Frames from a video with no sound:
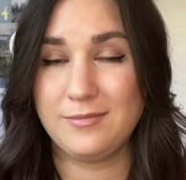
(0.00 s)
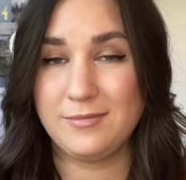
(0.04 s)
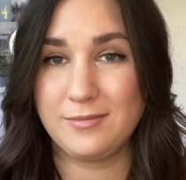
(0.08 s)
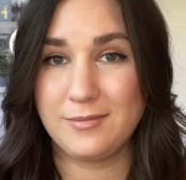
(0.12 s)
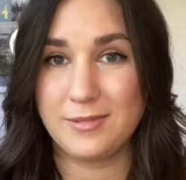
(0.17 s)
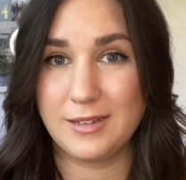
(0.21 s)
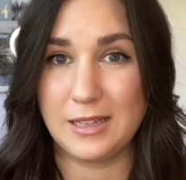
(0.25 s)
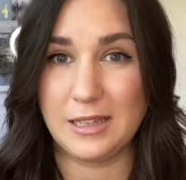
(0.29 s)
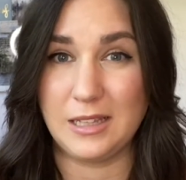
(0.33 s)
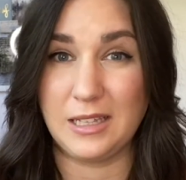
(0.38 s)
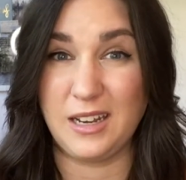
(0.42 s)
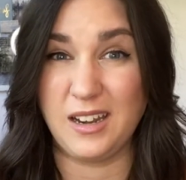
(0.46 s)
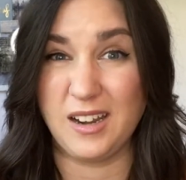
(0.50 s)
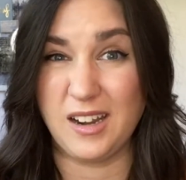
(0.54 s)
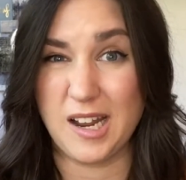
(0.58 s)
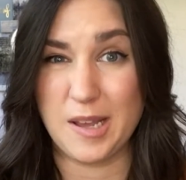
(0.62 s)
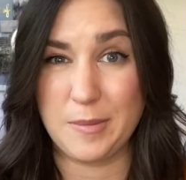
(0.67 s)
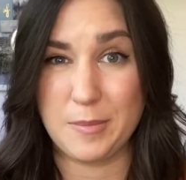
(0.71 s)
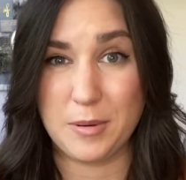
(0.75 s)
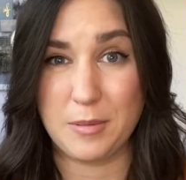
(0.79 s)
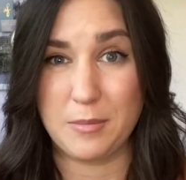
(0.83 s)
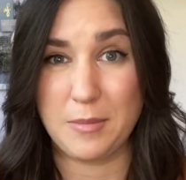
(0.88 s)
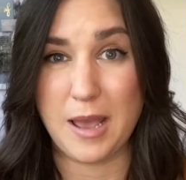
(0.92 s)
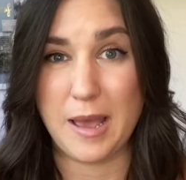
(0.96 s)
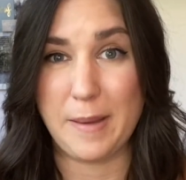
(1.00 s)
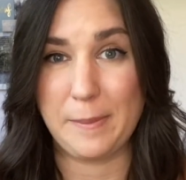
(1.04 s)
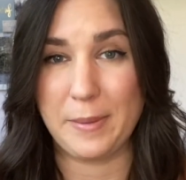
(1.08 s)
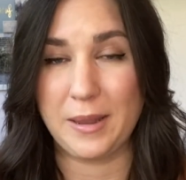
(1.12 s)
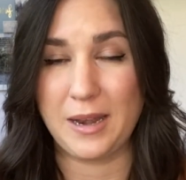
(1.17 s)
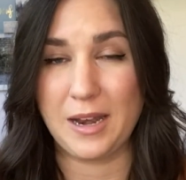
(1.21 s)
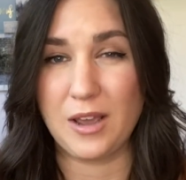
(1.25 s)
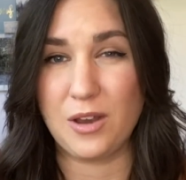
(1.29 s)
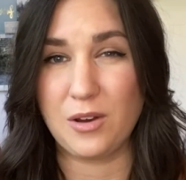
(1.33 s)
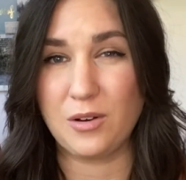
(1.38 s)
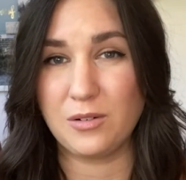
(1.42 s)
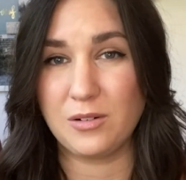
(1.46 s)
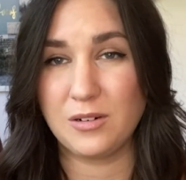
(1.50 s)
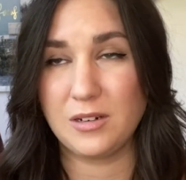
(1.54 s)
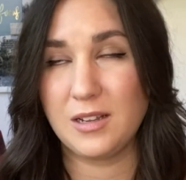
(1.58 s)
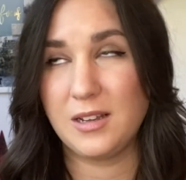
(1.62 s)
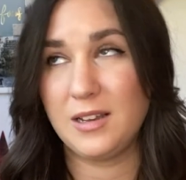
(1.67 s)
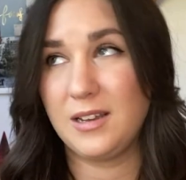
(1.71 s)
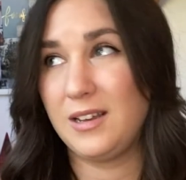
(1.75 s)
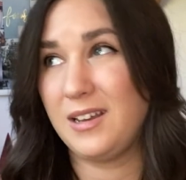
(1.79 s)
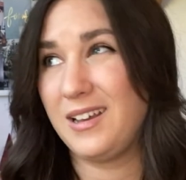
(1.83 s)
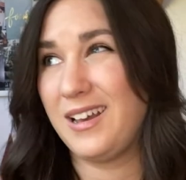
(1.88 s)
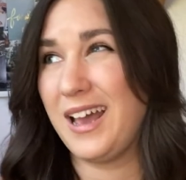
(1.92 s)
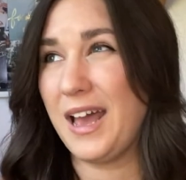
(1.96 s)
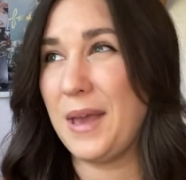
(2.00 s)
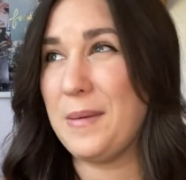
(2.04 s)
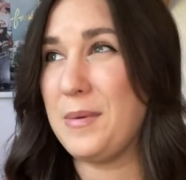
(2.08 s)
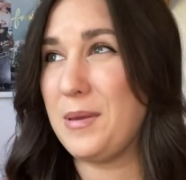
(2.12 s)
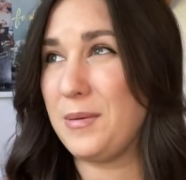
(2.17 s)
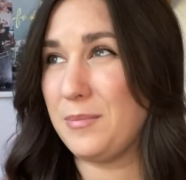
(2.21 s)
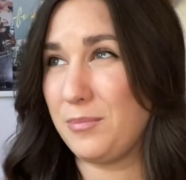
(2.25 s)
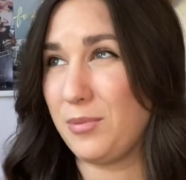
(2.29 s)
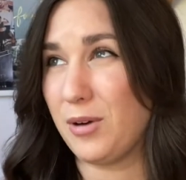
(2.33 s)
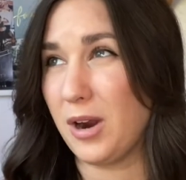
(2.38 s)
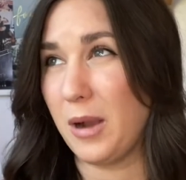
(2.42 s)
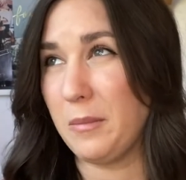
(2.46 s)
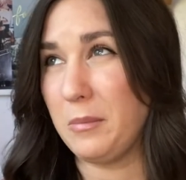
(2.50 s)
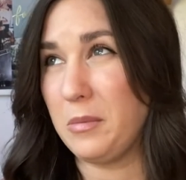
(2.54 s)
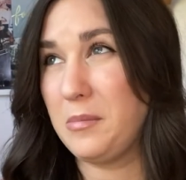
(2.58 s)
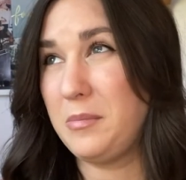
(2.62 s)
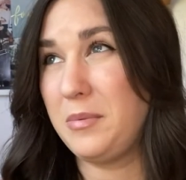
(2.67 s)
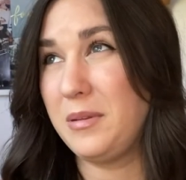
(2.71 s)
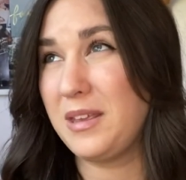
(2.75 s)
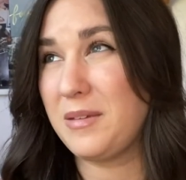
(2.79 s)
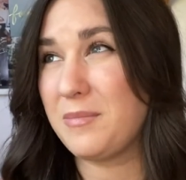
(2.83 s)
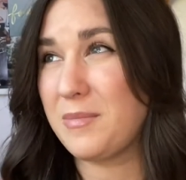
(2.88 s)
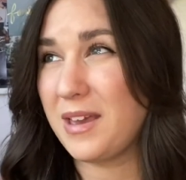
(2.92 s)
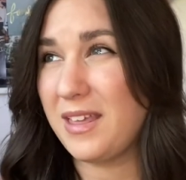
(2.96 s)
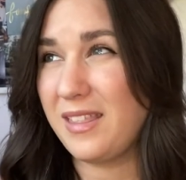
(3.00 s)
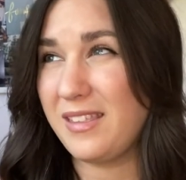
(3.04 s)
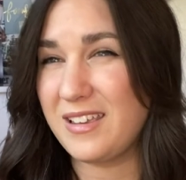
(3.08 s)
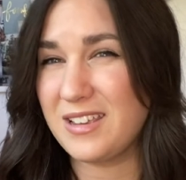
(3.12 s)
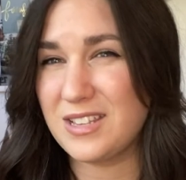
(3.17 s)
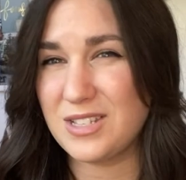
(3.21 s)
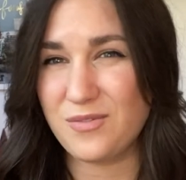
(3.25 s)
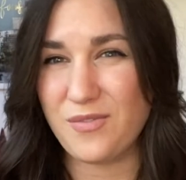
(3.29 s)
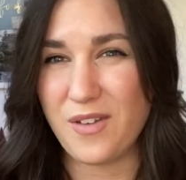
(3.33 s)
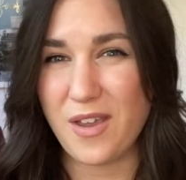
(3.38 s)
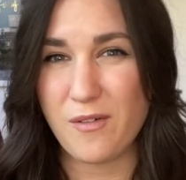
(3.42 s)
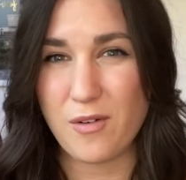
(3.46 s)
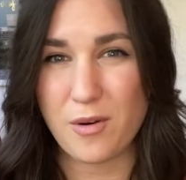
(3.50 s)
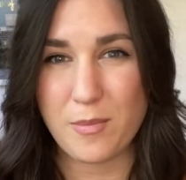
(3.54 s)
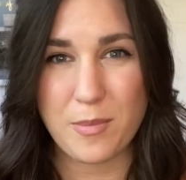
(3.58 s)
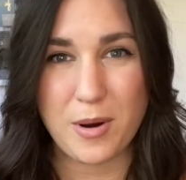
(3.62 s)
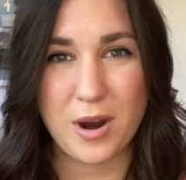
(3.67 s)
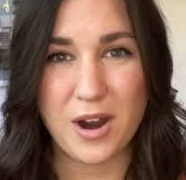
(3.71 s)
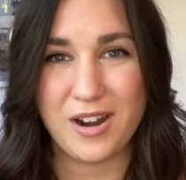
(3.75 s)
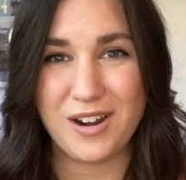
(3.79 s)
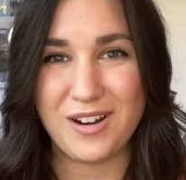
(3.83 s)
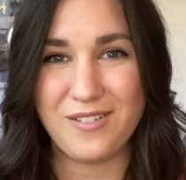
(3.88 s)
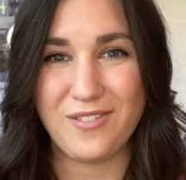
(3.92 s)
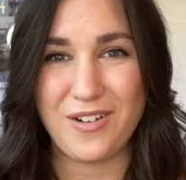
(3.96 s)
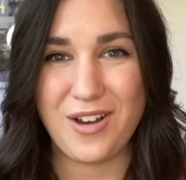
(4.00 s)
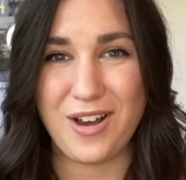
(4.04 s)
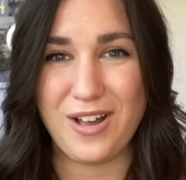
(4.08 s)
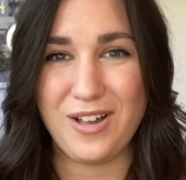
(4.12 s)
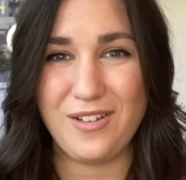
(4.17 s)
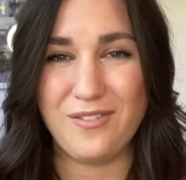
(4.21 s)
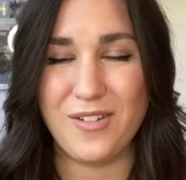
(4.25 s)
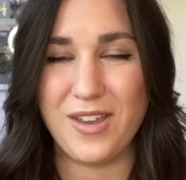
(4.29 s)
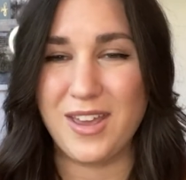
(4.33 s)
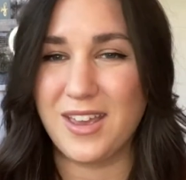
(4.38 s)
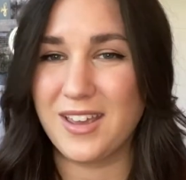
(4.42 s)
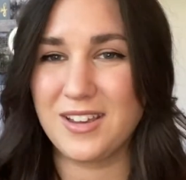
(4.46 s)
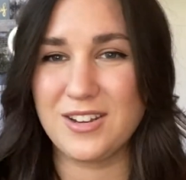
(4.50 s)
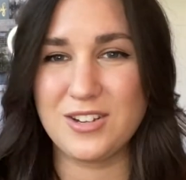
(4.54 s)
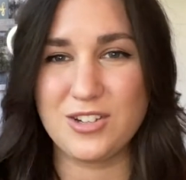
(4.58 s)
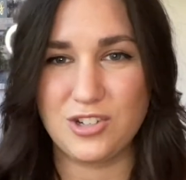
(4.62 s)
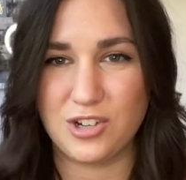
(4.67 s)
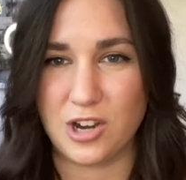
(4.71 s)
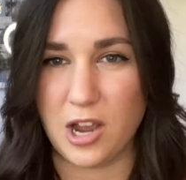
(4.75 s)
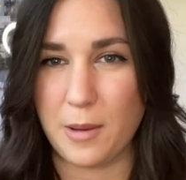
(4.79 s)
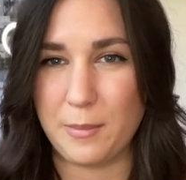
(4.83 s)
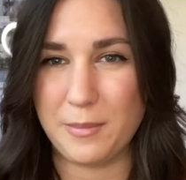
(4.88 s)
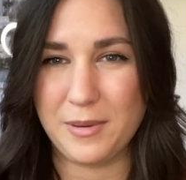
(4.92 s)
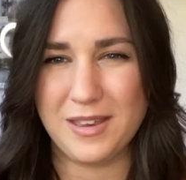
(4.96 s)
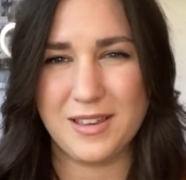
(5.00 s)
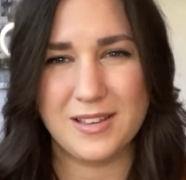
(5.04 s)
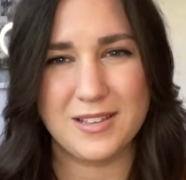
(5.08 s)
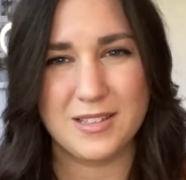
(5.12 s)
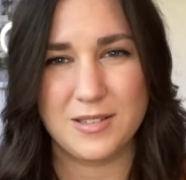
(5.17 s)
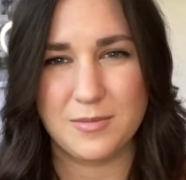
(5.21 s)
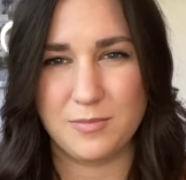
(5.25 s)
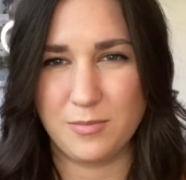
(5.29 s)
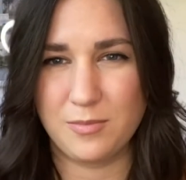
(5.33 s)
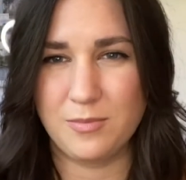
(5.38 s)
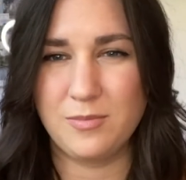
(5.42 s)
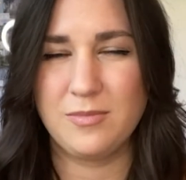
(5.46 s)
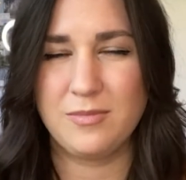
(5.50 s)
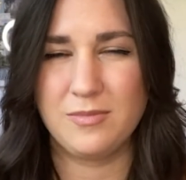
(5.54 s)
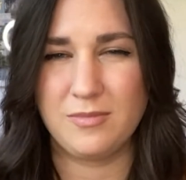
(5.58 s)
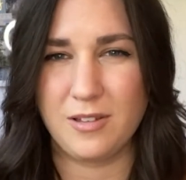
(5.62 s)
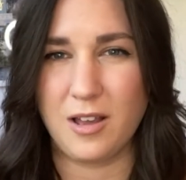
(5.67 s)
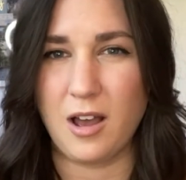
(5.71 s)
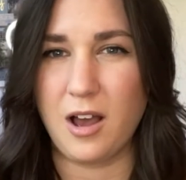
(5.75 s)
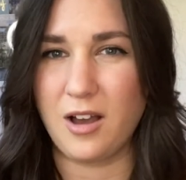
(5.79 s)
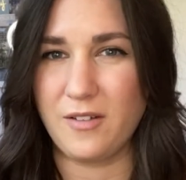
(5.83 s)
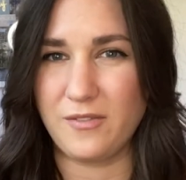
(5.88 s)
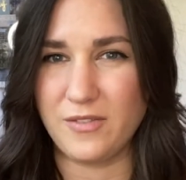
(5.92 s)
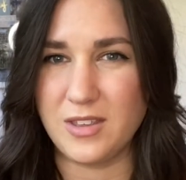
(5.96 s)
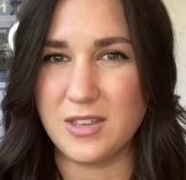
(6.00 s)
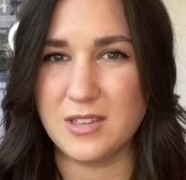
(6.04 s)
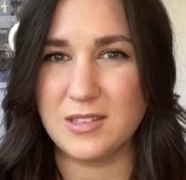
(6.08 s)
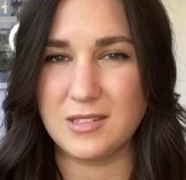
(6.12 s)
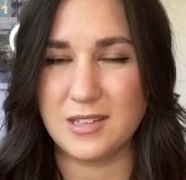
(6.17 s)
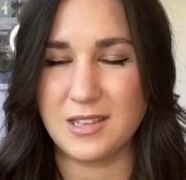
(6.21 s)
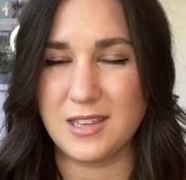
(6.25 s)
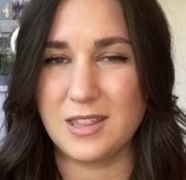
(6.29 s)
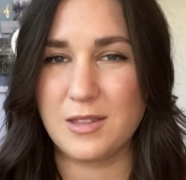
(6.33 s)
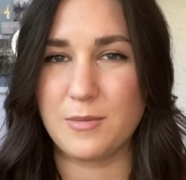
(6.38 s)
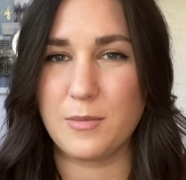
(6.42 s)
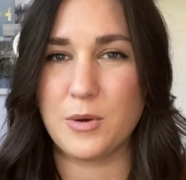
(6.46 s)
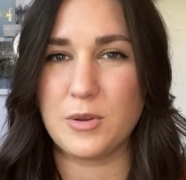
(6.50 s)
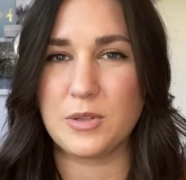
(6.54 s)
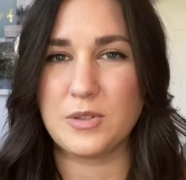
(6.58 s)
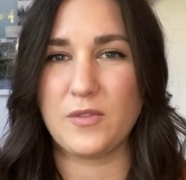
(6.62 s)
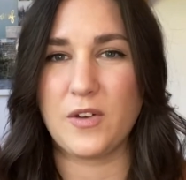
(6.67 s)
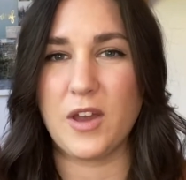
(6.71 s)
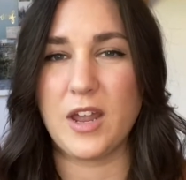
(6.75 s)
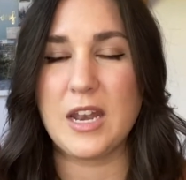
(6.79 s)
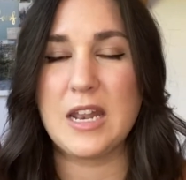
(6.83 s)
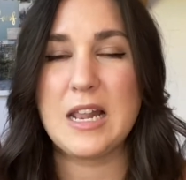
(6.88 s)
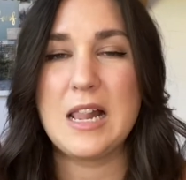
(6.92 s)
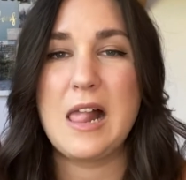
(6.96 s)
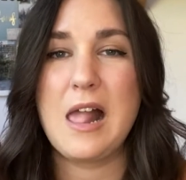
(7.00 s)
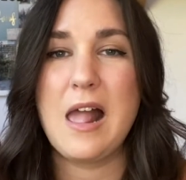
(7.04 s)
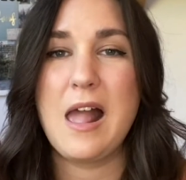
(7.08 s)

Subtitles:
clean it up and map it out. I mean, probably my least favorite part of all of it. Shopping is obviously the most fun.